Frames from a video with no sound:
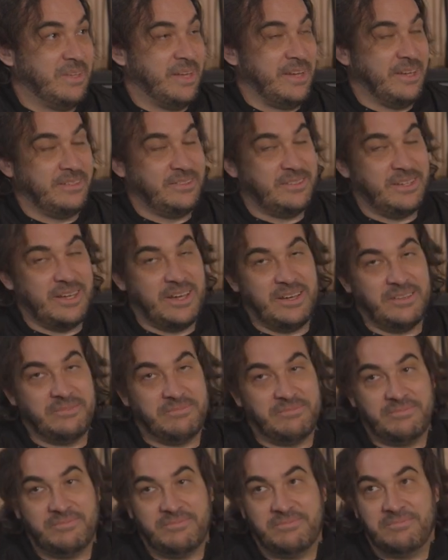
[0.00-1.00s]
And
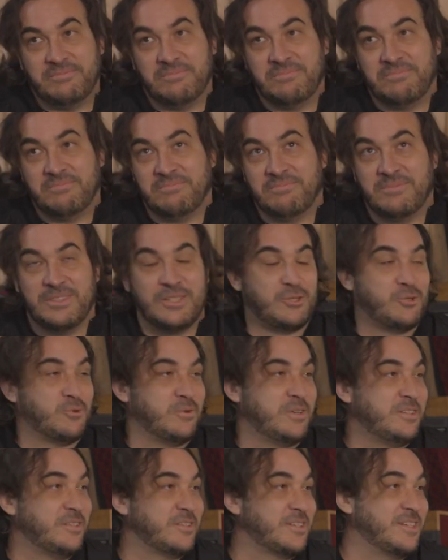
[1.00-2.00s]
the
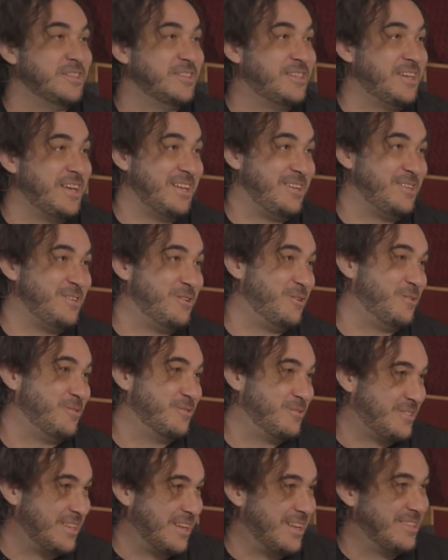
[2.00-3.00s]
trend
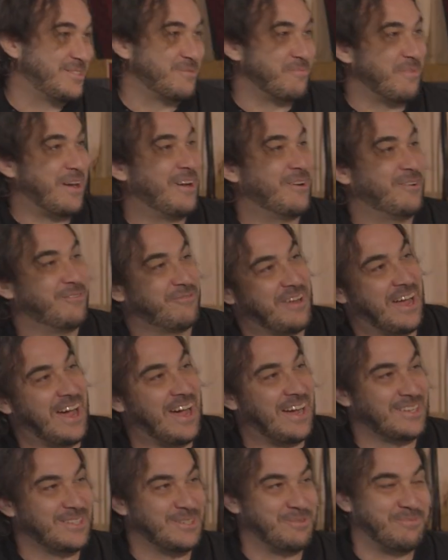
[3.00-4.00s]
continues, as a matter of
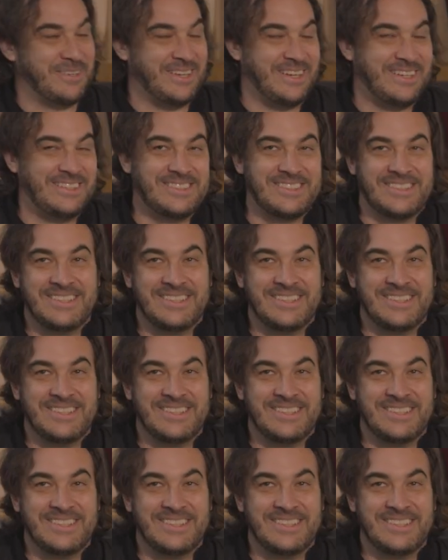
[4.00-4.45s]
fact. But